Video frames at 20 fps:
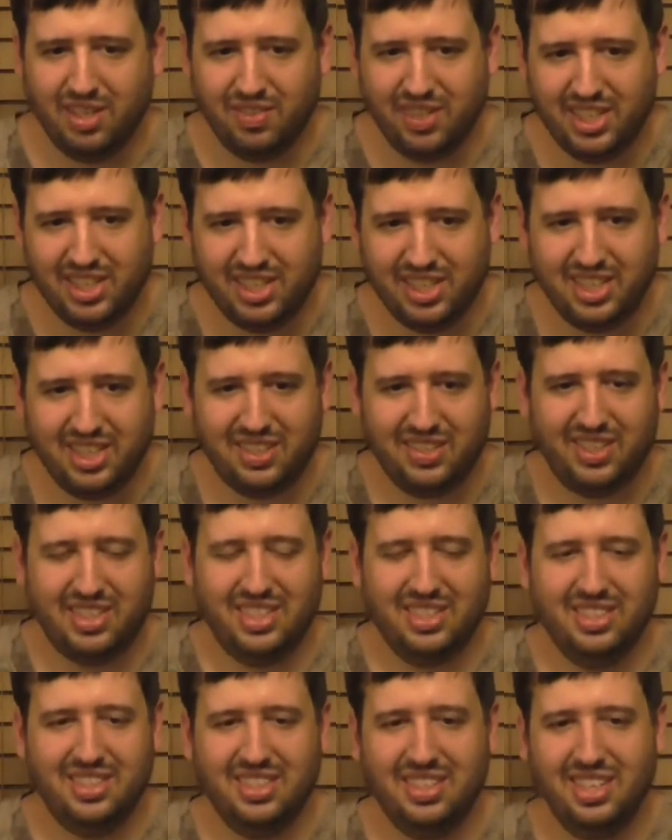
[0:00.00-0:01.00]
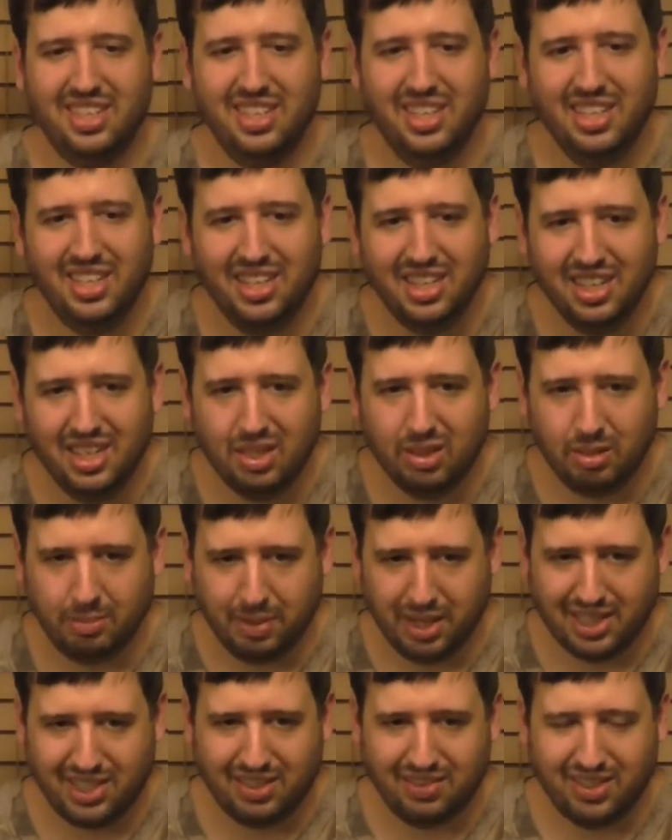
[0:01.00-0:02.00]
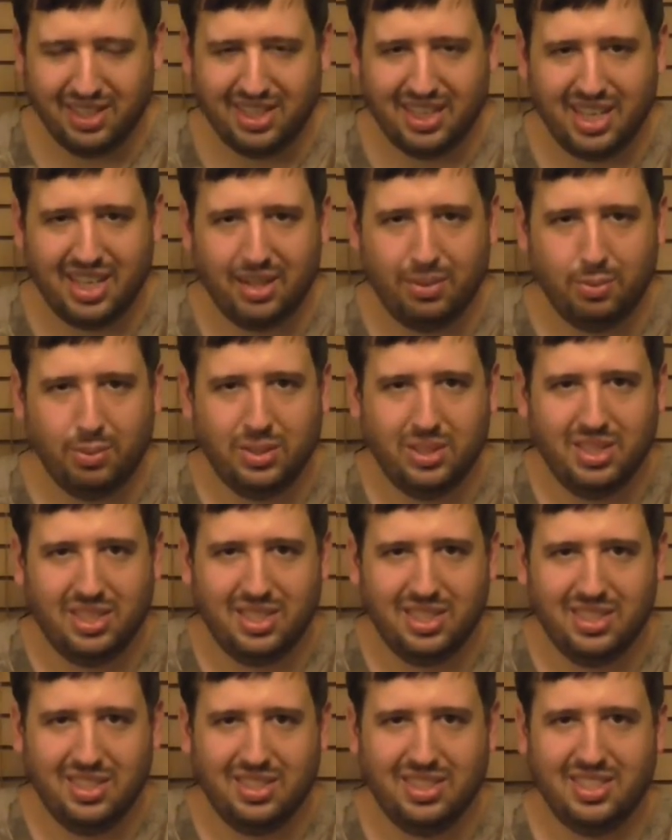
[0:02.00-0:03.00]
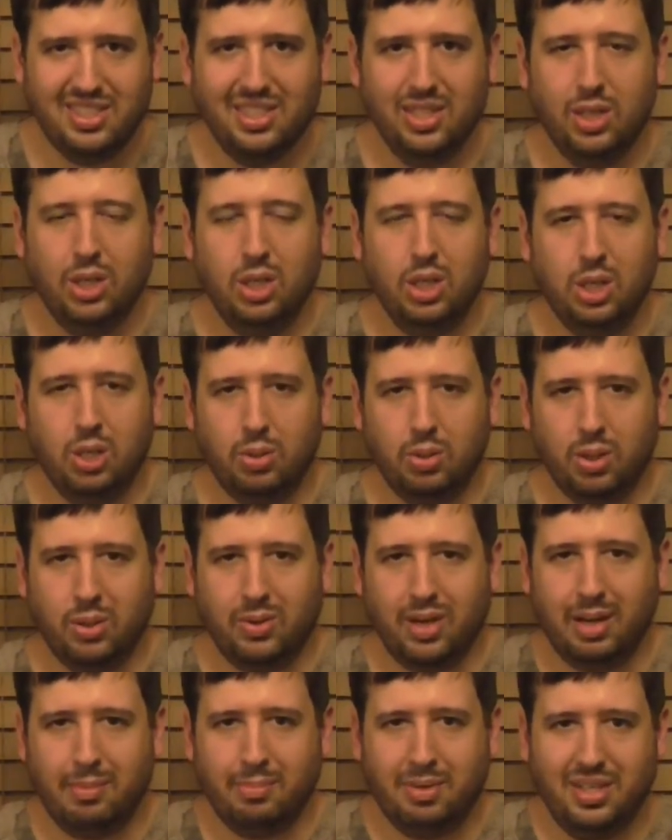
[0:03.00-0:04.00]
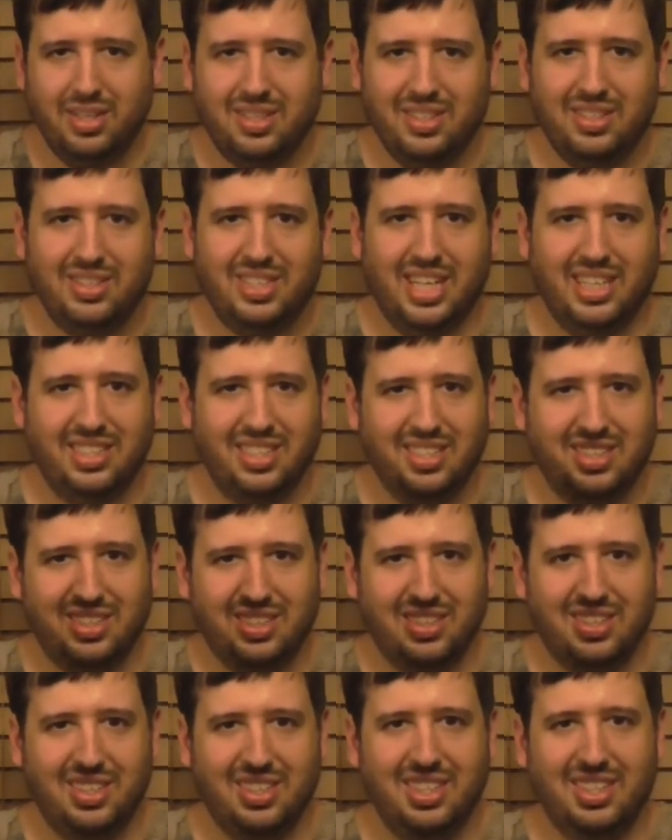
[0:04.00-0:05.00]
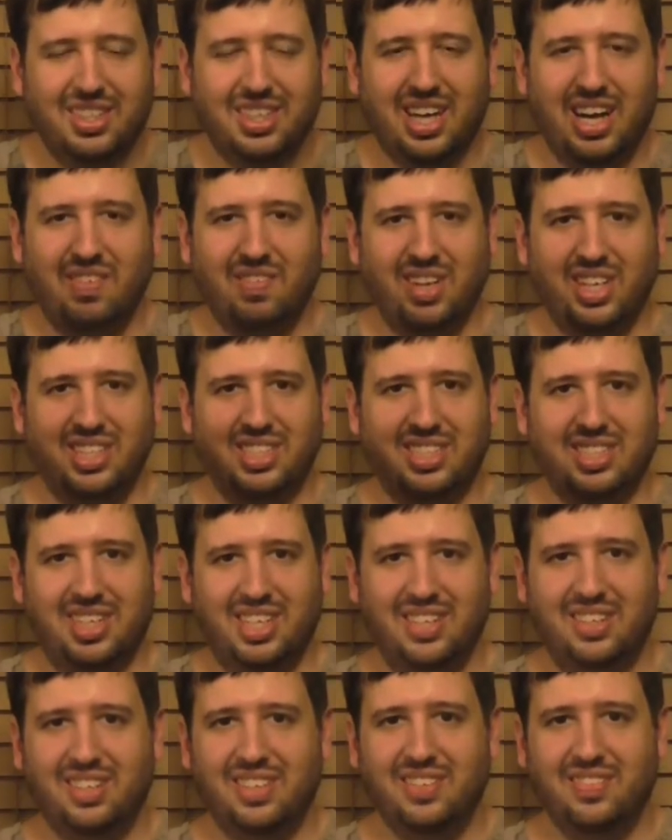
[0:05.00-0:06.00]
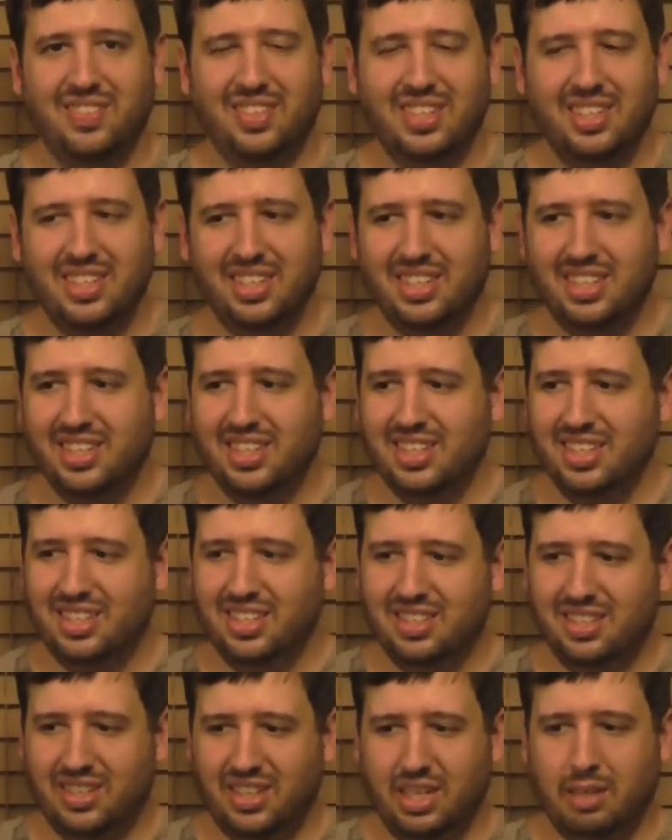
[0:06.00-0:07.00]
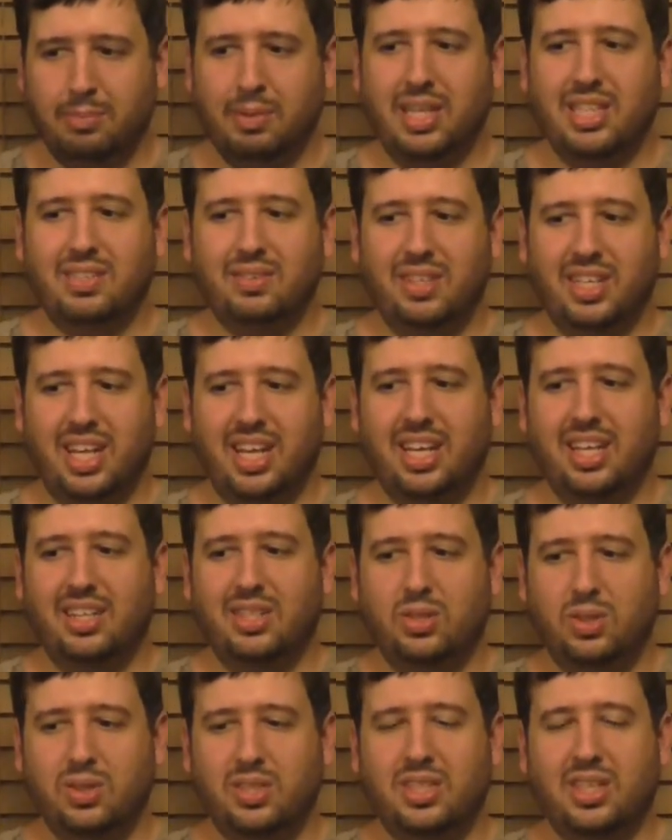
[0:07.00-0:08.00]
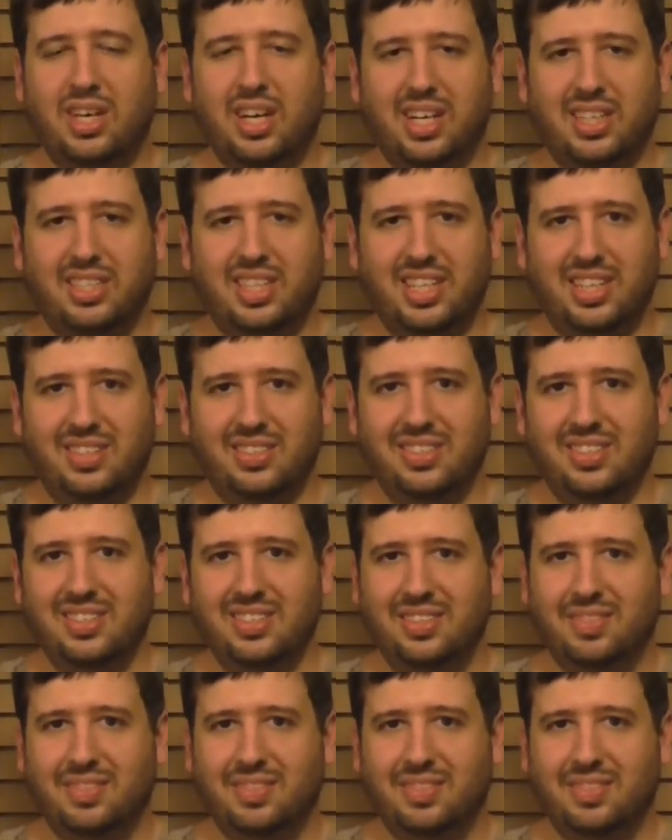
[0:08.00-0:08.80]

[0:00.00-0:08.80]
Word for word: with, with ginger ale, or mix it with uh, orange juice or cranberry juice. That's also a good combination here. Or you can mix it with any juice cocktail.